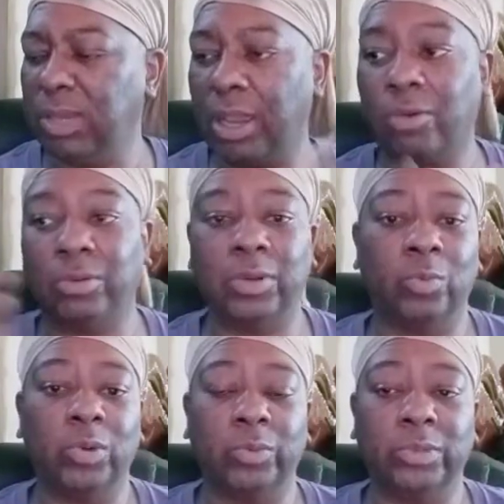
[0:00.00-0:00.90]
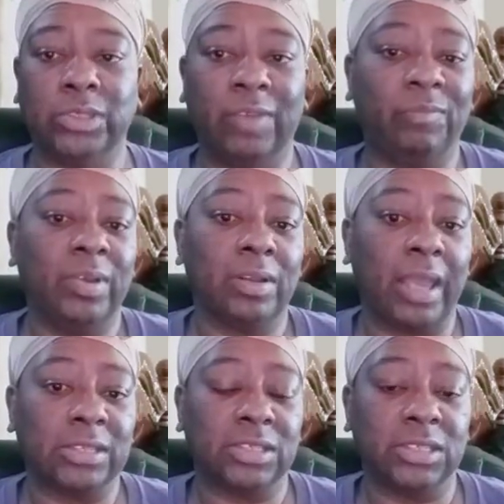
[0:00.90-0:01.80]
I don't know what it was. It felt
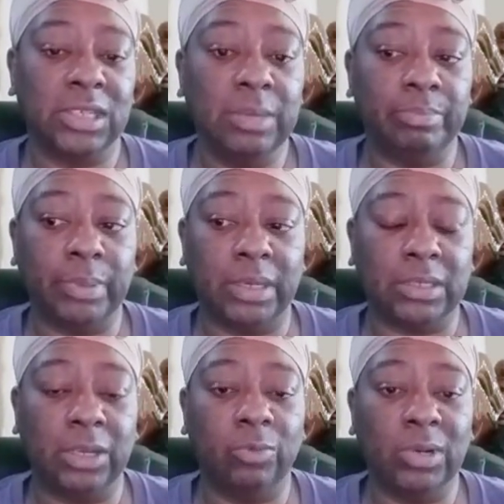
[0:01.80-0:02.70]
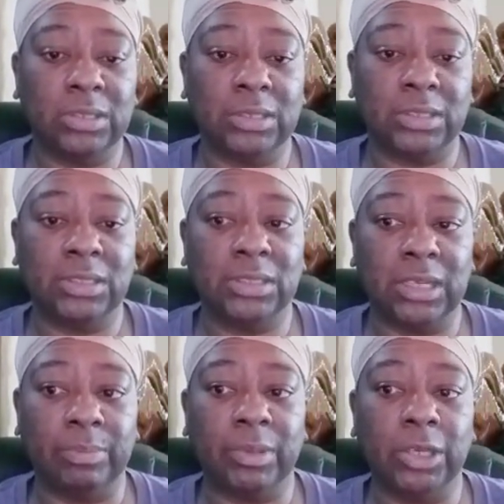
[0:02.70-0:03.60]
like sleep, but it wasn't
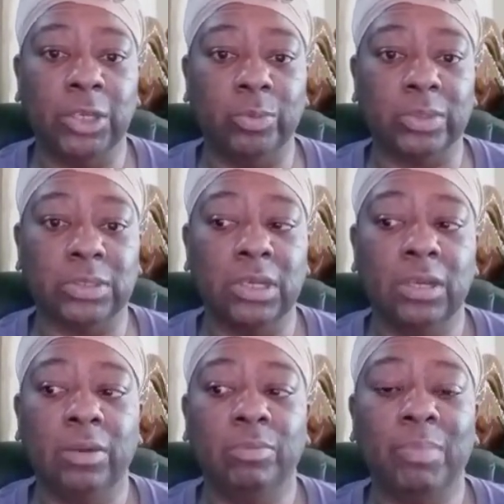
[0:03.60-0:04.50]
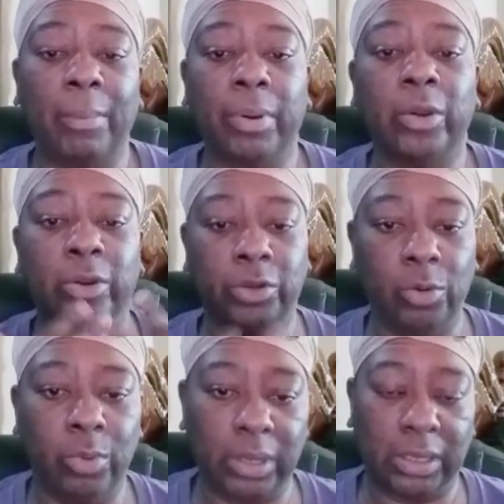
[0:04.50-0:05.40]
sleep. It was my
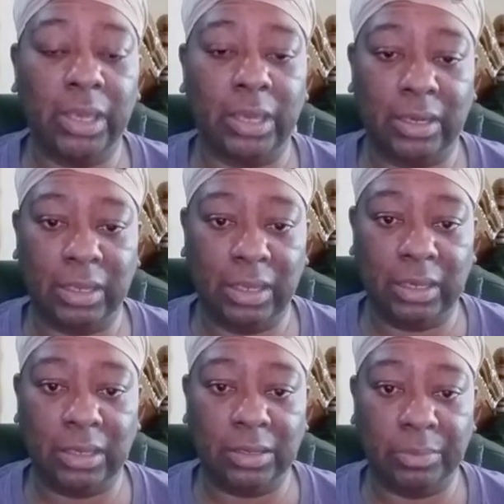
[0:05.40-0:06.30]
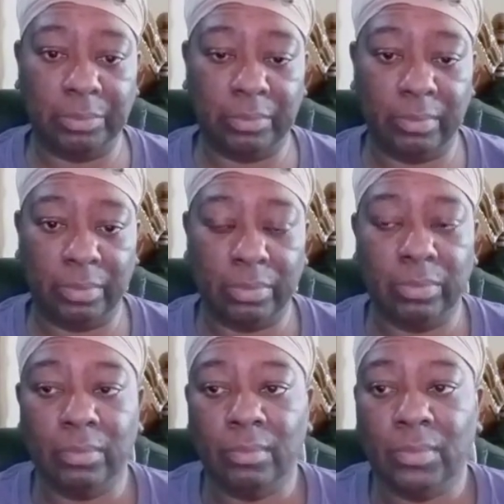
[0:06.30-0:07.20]
paranoia kicking in.
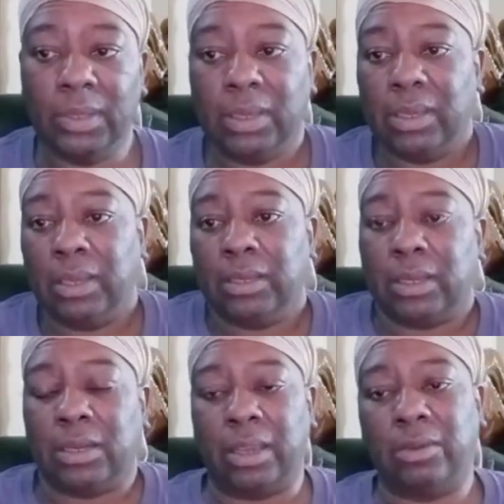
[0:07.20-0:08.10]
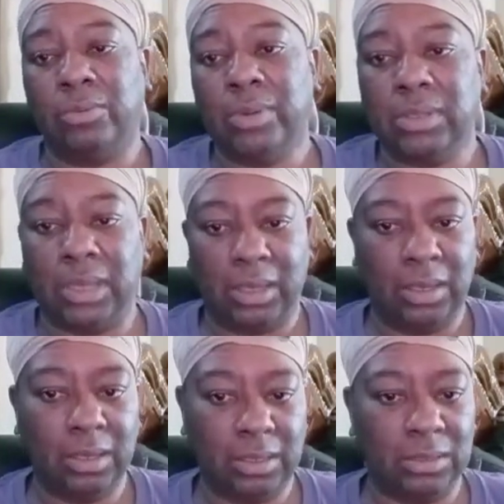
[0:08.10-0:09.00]
And I'm like, what the
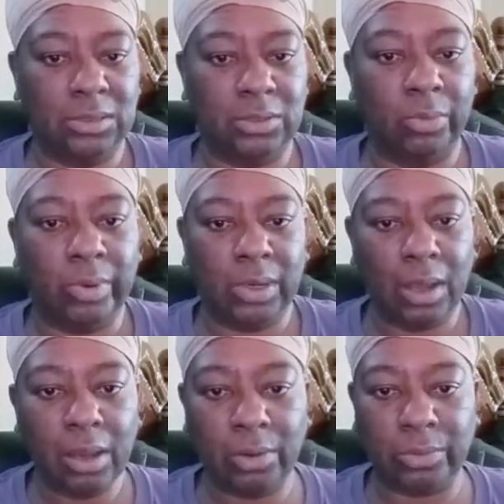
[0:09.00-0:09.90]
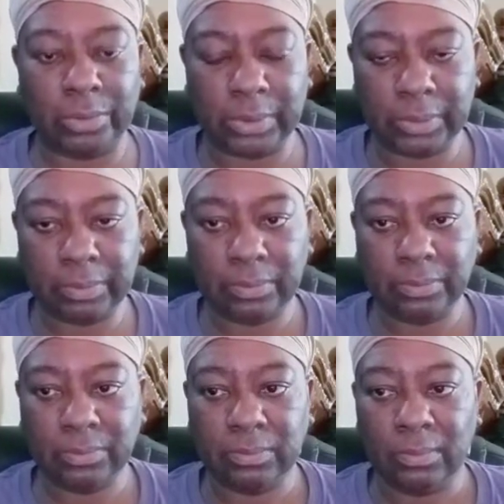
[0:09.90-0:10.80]
heck is going on?
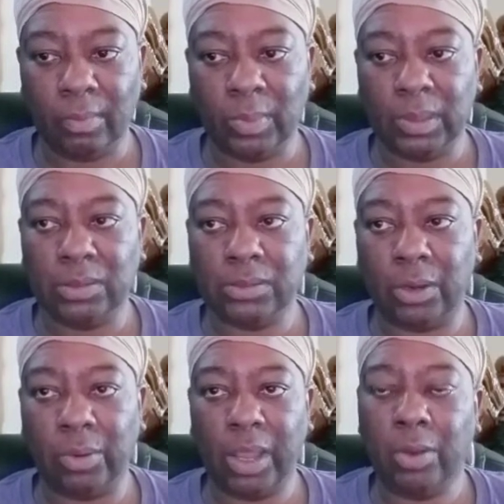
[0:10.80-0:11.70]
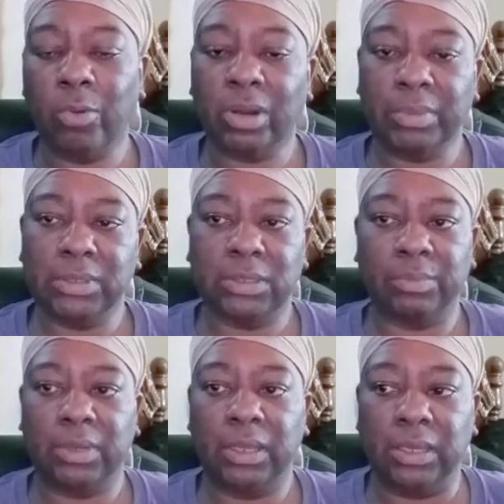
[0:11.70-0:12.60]
So I ordered me
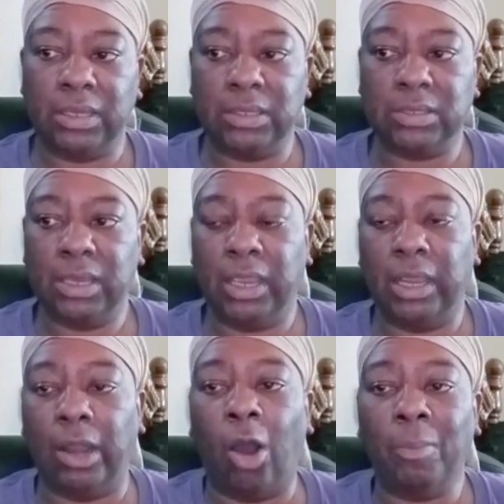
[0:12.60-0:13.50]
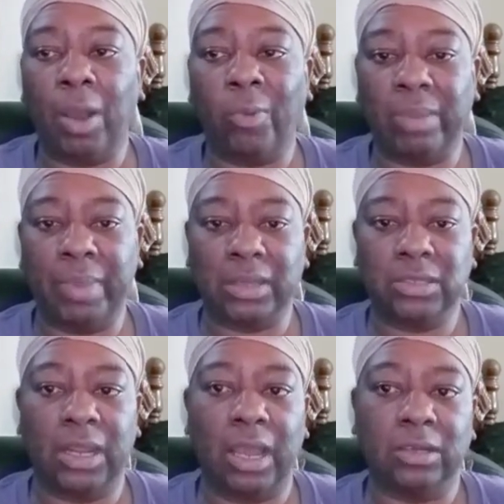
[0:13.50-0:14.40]
something to eat. And on my way back
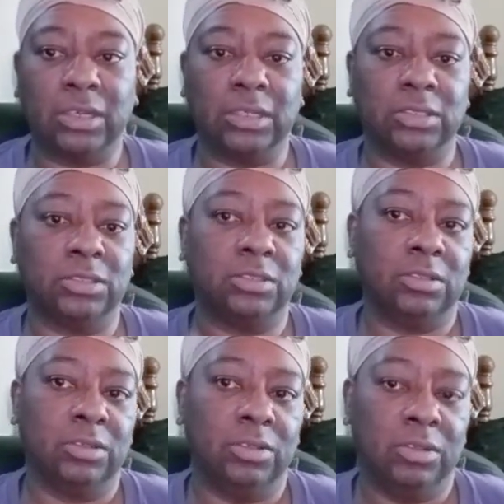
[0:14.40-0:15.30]
to the house, because